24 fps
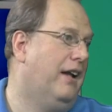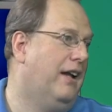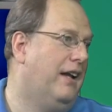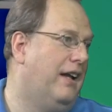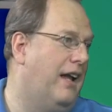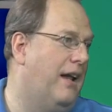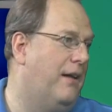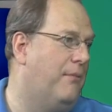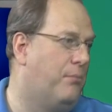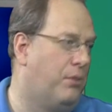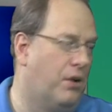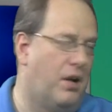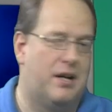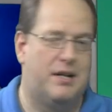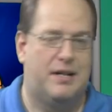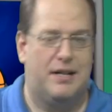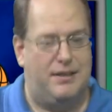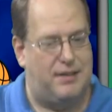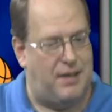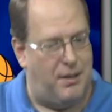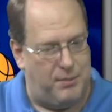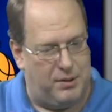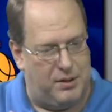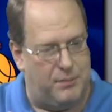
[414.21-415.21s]
And Blount is
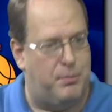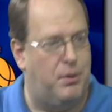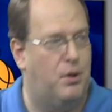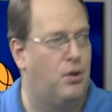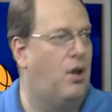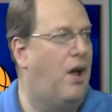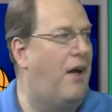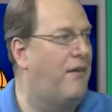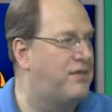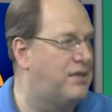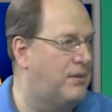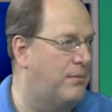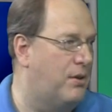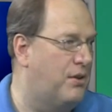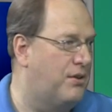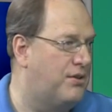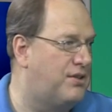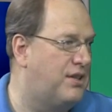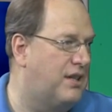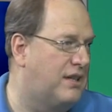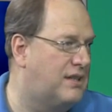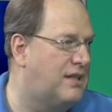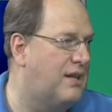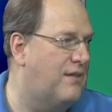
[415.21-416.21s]
able to pull off some of those
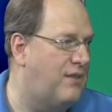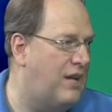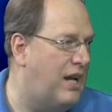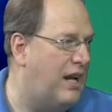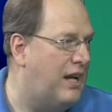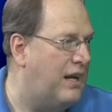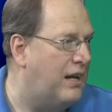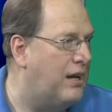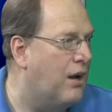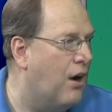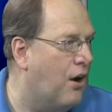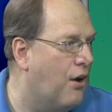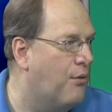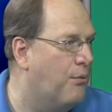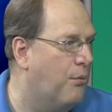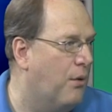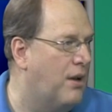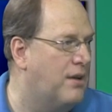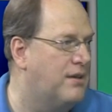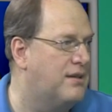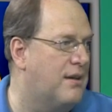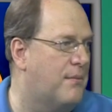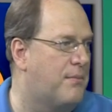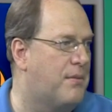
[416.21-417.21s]
six, seven, eight yard
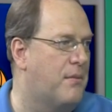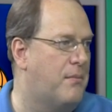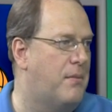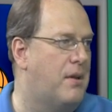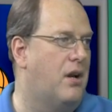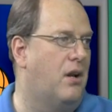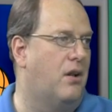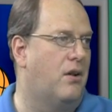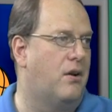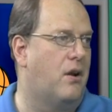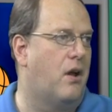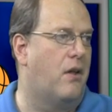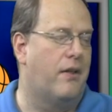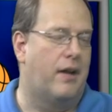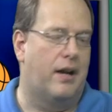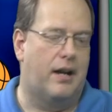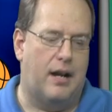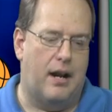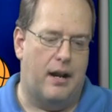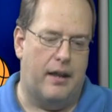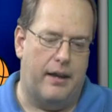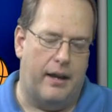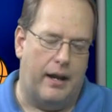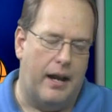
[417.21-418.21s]
runs up the middle and all that
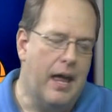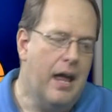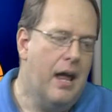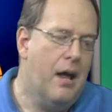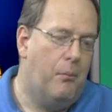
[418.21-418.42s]
kind of thing.